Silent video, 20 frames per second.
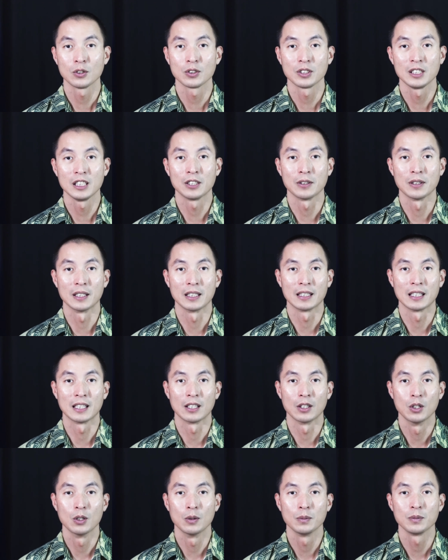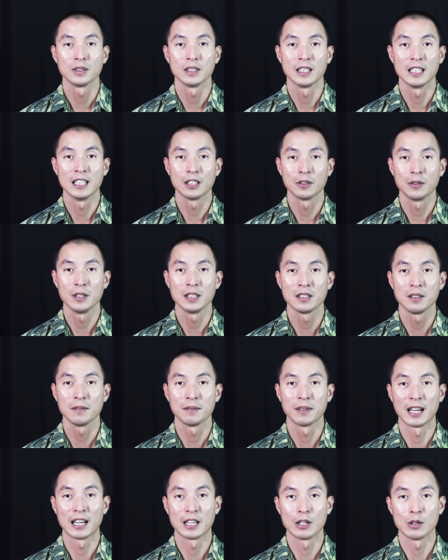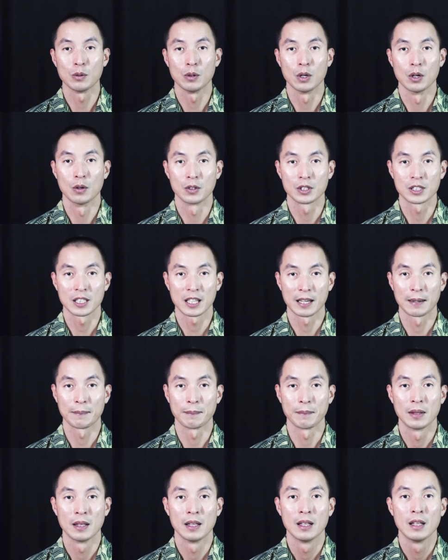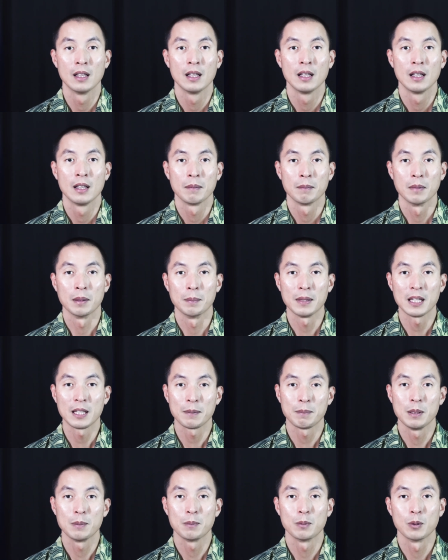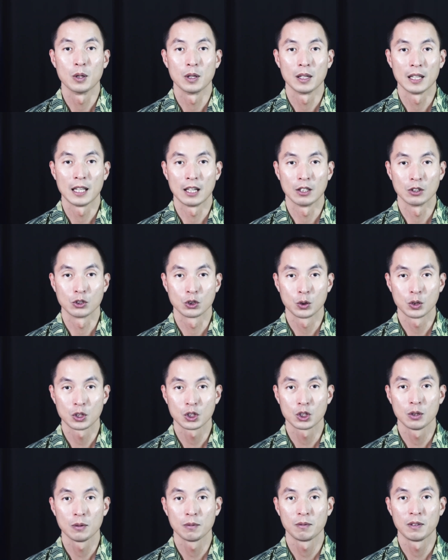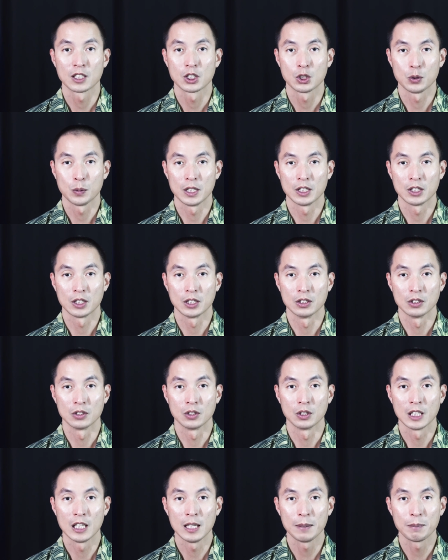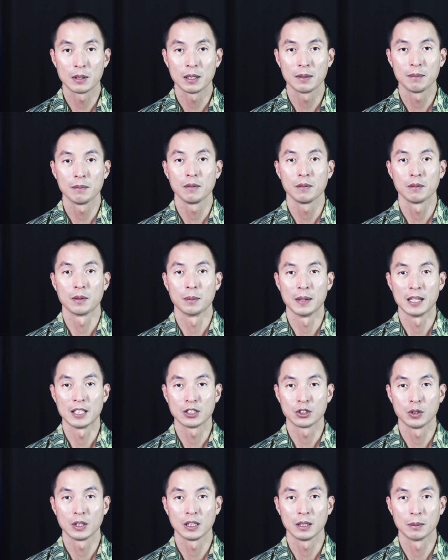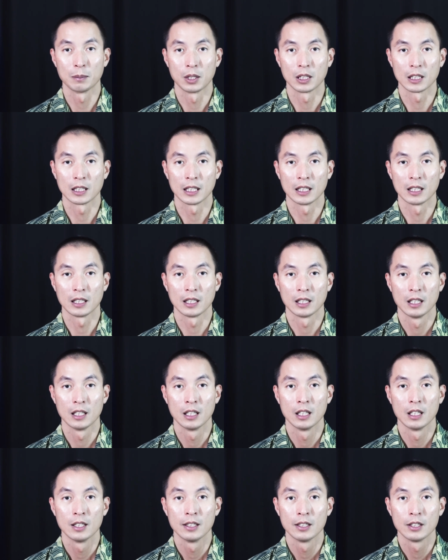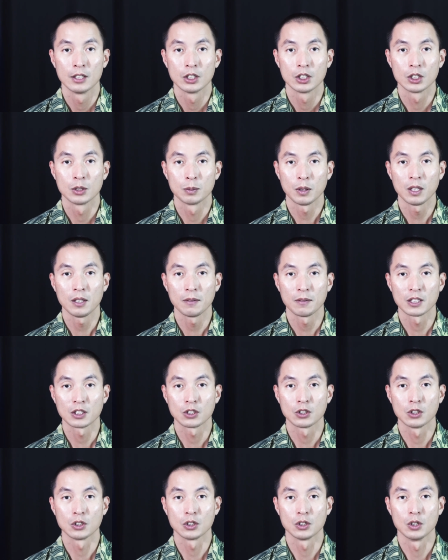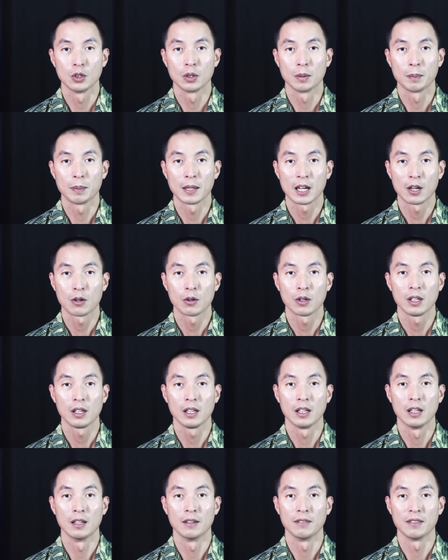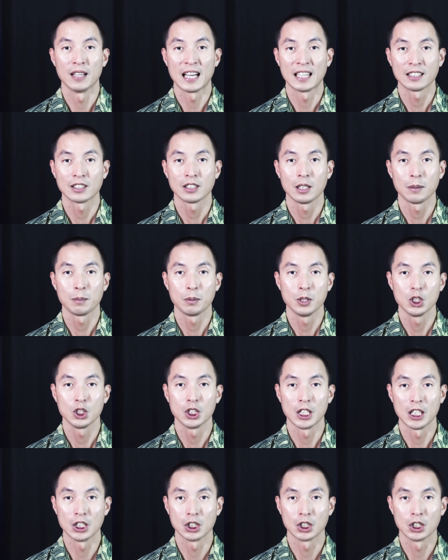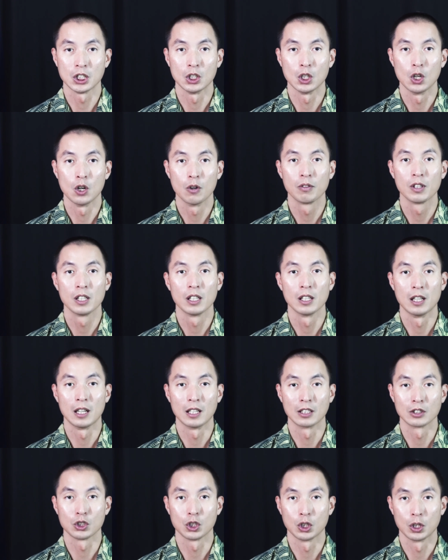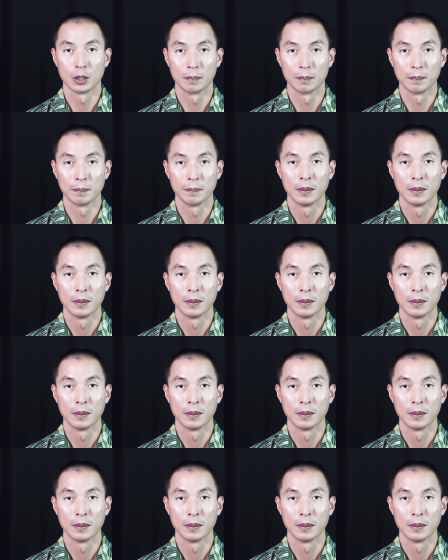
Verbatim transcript: no secret that homes increase in value over time, but many people allow short-term fluctuations to keep them from entering the market. Smart investors know the power of asset appreciation over the long term.